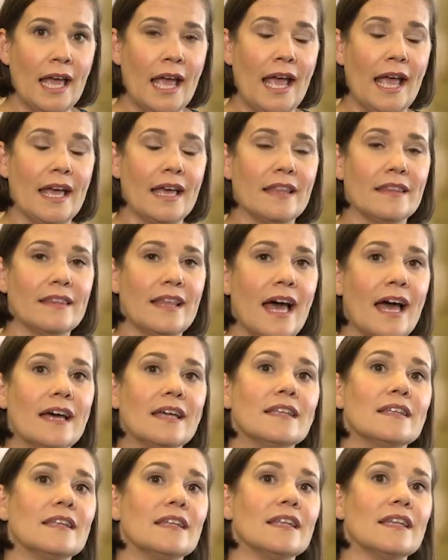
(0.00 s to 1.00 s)
and
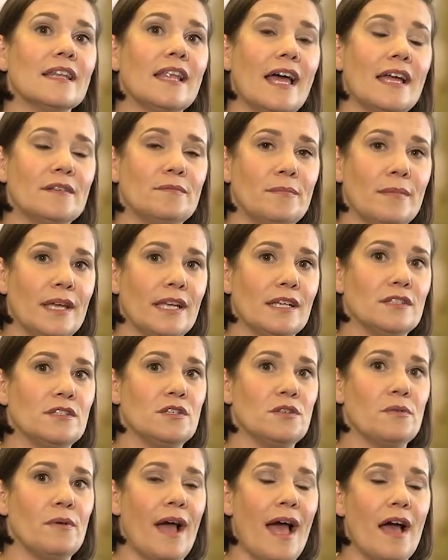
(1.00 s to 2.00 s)
that led me
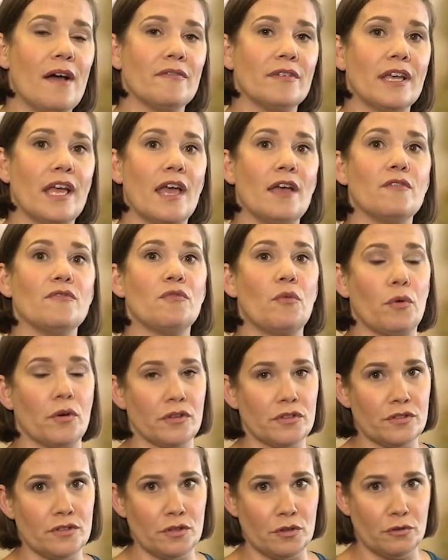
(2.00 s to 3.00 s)
to having a
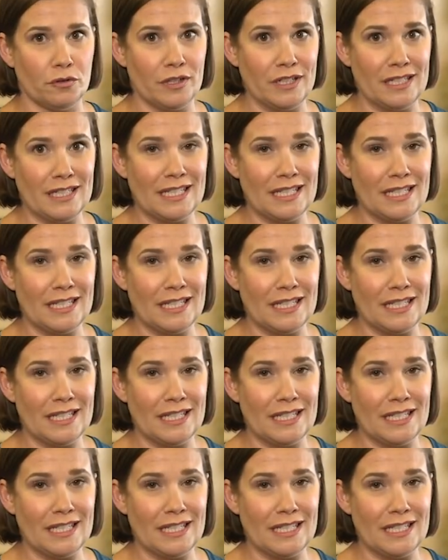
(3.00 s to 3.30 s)
4th-degree